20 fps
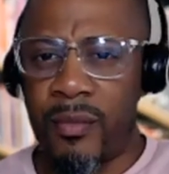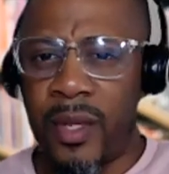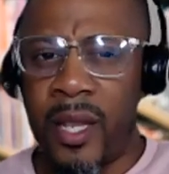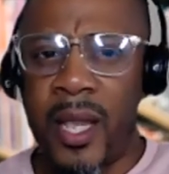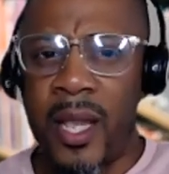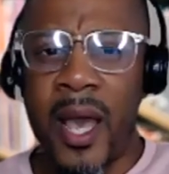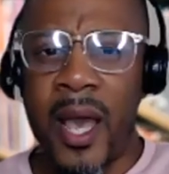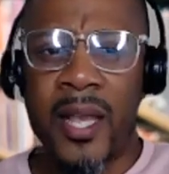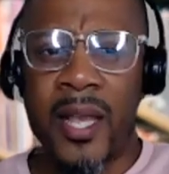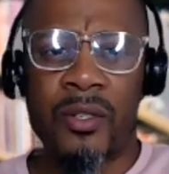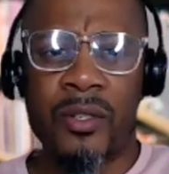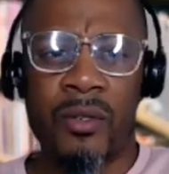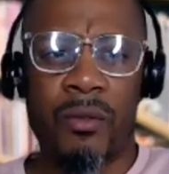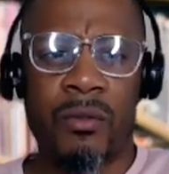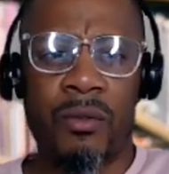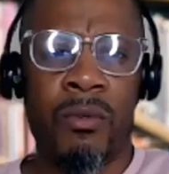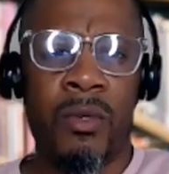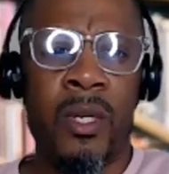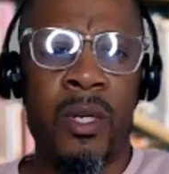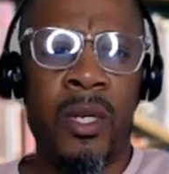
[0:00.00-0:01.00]
in high
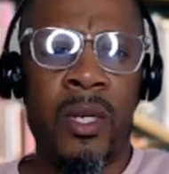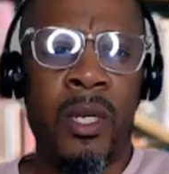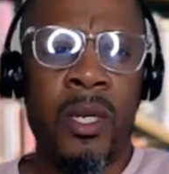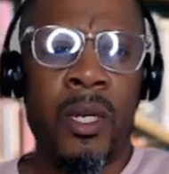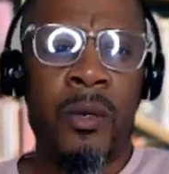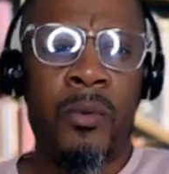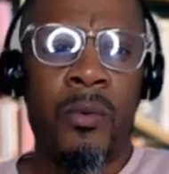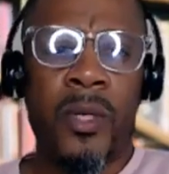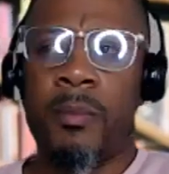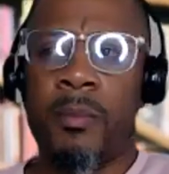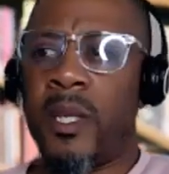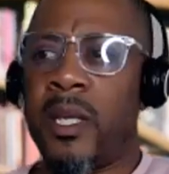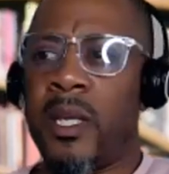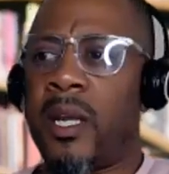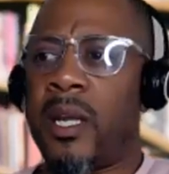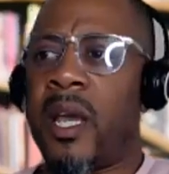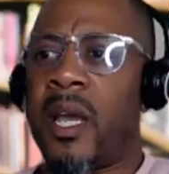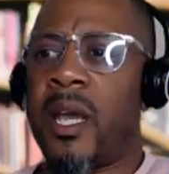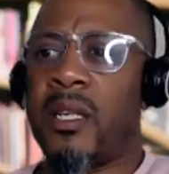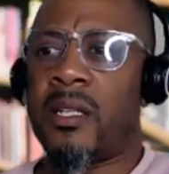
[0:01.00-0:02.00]
school. We should begin to
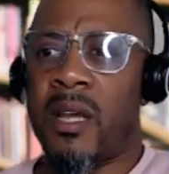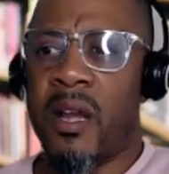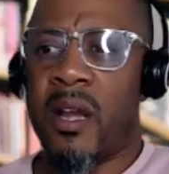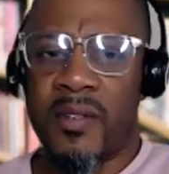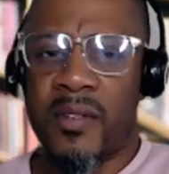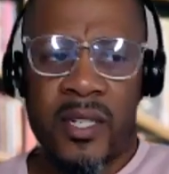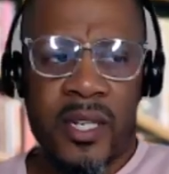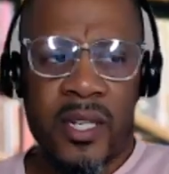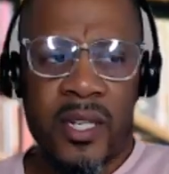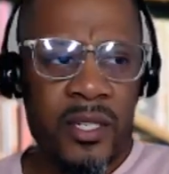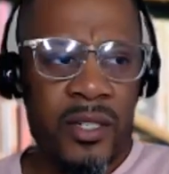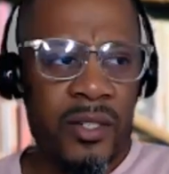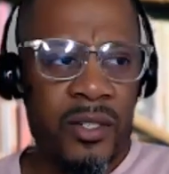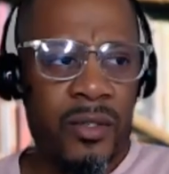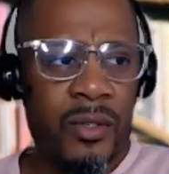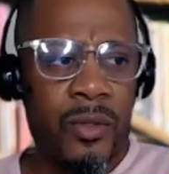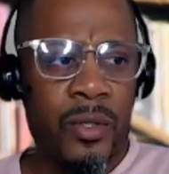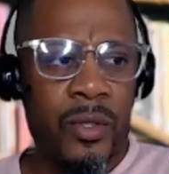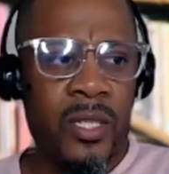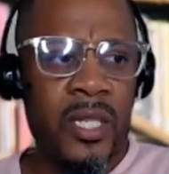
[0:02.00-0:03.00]
have these conversations as
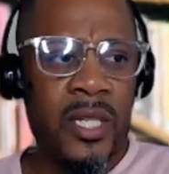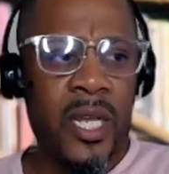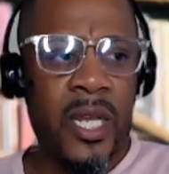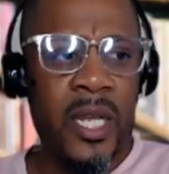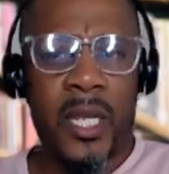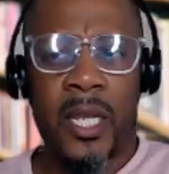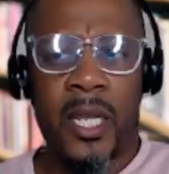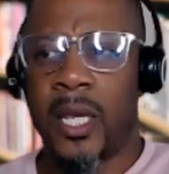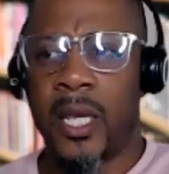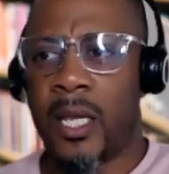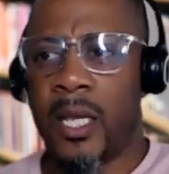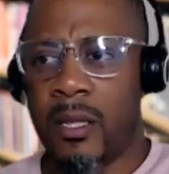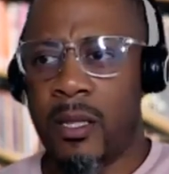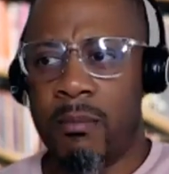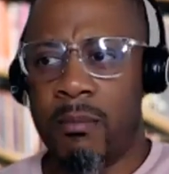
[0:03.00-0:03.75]
soon as they hit the